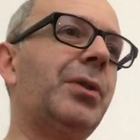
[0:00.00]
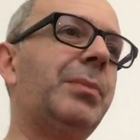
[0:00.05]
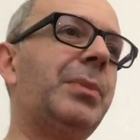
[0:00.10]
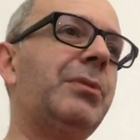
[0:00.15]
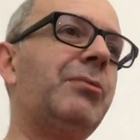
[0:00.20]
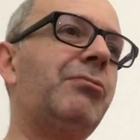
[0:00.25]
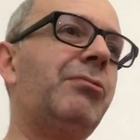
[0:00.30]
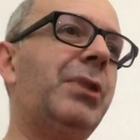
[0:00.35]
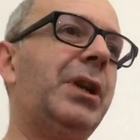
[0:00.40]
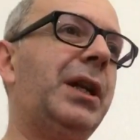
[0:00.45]
I'd
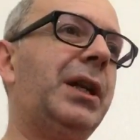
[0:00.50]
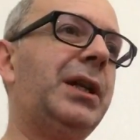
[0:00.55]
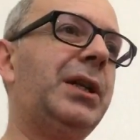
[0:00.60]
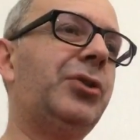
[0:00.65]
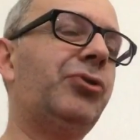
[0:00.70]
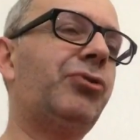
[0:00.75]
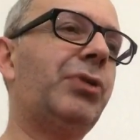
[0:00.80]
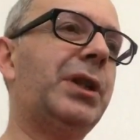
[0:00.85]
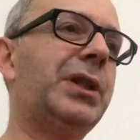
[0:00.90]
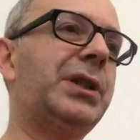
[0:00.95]
be really
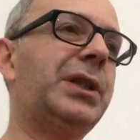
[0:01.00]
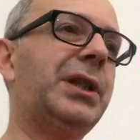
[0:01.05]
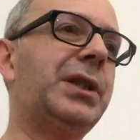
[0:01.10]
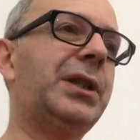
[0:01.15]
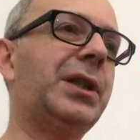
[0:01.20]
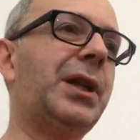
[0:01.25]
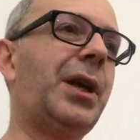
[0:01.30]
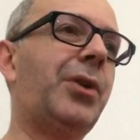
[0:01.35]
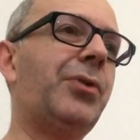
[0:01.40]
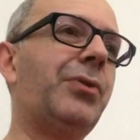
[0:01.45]
interested
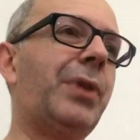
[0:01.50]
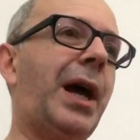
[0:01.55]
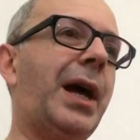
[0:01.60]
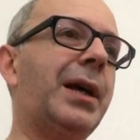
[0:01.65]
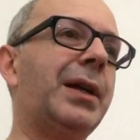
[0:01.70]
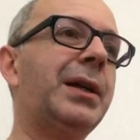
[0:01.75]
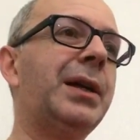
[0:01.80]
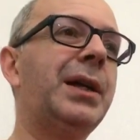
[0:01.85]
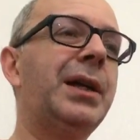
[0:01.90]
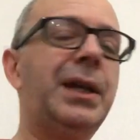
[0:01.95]
to know
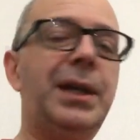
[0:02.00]
that,